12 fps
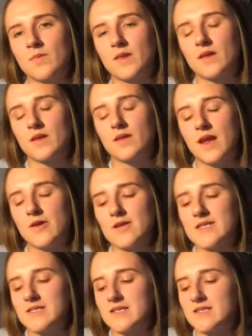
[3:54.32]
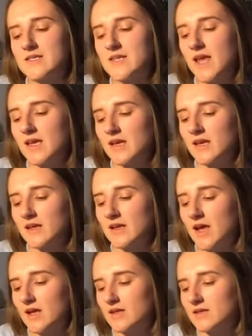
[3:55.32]
And there is this saying
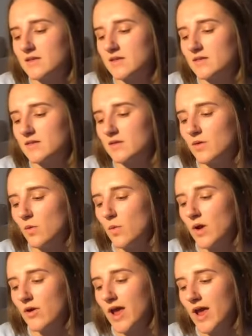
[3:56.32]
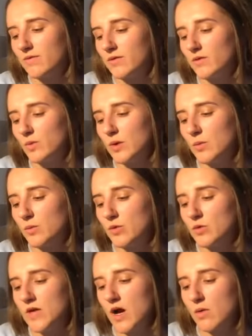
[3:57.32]
that wherever we
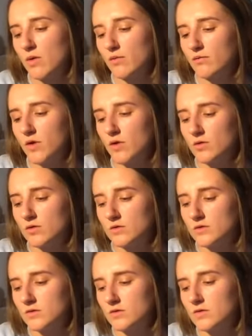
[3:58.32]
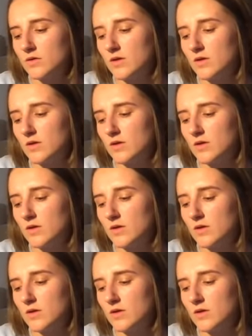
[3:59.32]
put our focus,